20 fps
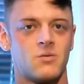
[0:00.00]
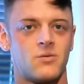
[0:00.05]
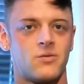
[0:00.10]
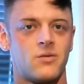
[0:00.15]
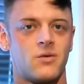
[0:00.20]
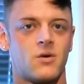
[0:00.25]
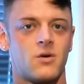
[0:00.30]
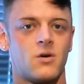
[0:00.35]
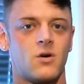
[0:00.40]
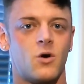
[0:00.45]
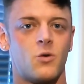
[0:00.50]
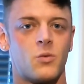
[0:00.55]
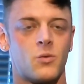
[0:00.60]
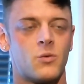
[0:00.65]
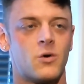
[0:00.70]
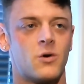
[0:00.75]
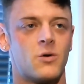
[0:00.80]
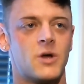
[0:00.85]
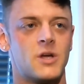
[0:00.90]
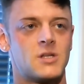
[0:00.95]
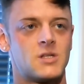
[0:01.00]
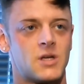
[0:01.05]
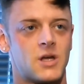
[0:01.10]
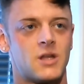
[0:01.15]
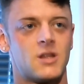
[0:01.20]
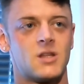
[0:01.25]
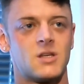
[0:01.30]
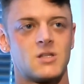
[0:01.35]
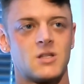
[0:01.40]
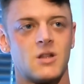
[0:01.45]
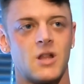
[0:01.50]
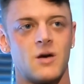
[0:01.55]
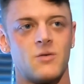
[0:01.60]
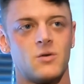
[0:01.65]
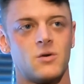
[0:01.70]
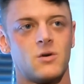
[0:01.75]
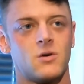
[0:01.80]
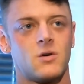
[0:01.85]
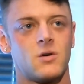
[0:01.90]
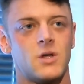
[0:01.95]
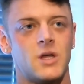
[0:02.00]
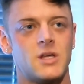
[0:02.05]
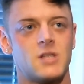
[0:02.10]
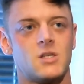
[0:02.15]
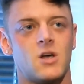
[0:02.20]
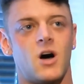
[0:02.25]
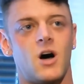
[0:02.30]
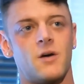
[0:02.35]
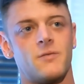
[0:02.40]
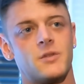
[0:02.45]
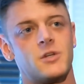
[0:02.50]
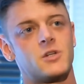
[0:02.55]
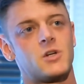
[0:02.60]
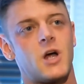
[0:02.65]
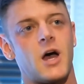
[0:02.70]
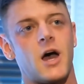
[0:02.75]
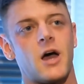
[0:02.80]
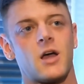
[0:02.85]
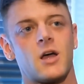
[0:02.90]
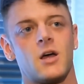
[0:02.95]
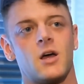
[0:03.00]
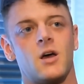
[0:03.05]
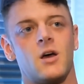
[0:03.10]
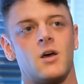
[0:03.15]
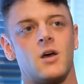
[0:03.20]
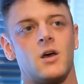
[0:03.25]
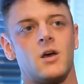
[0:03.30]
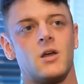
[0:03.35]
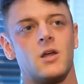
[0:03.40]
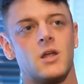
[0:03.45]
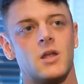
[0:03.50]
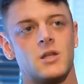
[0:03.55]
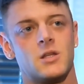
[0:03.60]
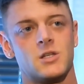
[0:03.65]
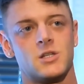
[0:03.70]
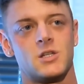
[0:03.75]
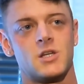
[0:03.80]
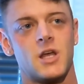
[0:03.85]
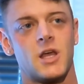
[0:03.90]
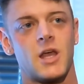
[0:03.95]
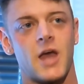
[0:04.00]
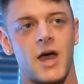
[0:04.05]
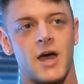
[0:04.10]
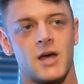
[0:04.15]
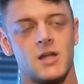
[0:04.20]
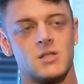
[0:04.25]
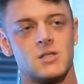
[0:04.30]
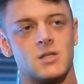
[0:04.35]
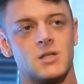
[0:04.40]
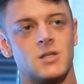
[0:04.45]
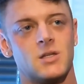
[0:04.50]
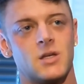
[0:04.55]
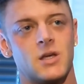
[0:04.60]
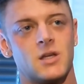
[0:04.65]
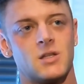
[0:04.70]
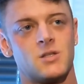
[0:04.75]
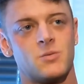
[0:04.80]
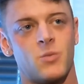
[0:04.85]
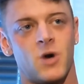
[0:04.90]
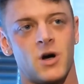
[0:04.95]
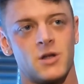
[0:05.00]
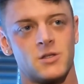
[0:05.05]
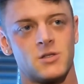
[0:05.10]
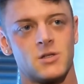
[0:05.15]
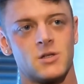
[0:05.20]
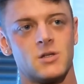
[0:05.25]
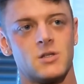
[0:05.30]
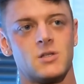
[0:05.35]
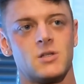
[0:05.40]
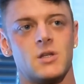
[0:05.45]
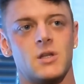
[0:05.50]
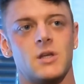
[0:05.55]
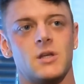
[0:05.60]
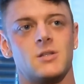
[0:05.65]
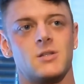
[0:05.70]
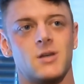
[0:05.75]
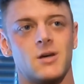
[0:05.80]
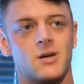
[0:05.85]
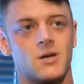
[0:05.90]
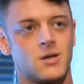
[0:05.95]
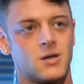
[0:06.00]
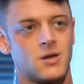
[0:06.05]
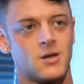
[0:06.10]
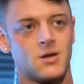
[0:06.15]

of open wheel racing at this level is off the track. You need to shake hands, you need to get sponsors, you need to,